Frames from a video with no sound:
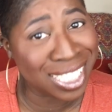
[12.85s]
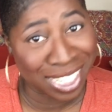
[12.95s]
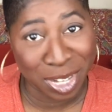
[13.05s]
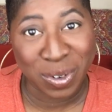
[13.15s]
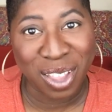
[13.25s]

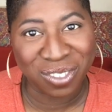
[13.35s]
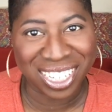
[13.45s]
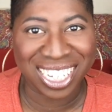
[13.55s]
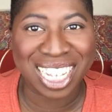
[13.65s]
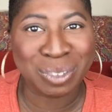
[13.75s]
Stick around for
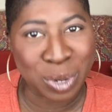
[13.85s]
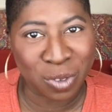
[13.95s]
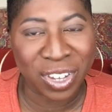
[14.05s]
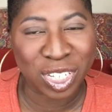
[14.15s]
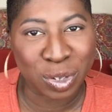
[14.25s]
today's
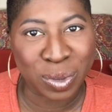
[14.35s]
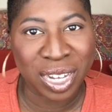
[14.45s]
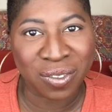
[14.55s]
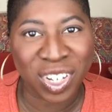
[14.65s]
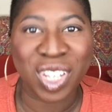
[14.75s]
Motivational
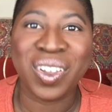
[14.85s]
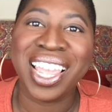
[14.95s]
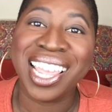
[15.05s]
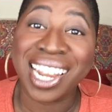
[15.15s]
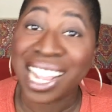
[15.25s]
Monday video
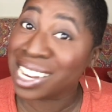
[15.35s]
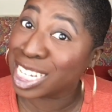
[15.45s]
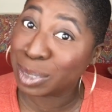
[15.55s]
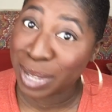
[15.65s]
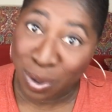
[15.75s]
and I'll explain